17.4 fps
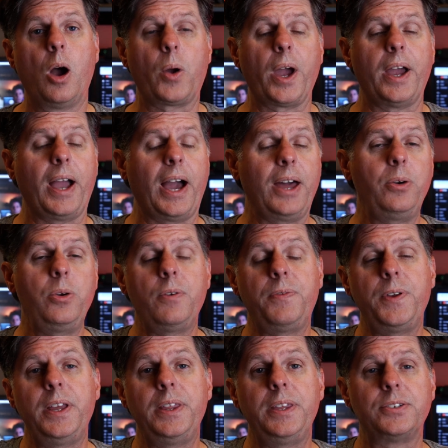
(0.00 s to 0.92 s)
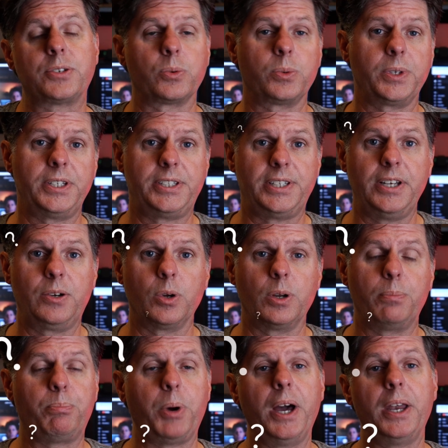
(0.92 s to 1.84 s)
Okay, I don't know if any of these are really
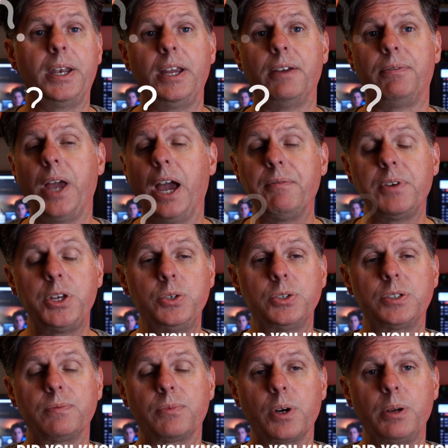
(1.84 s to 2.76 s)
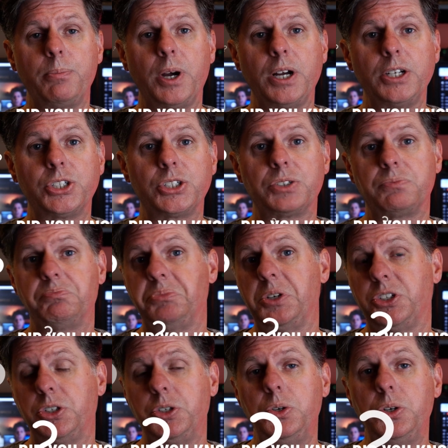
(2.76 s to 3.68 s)
secret, but if you haven't used them very much,
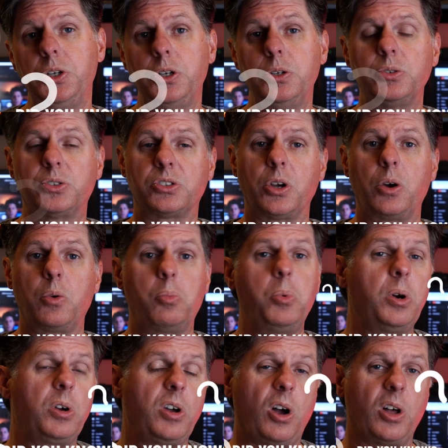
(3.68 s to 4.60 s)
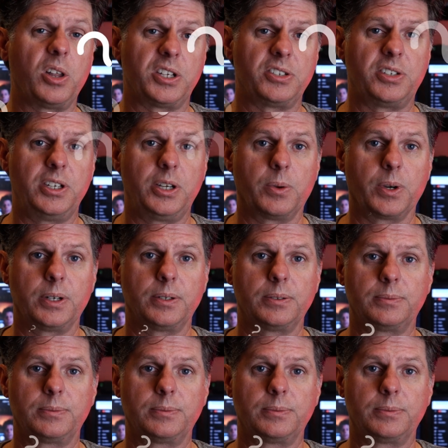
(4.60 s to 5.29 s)
it's new to you, so we'll call it a secret.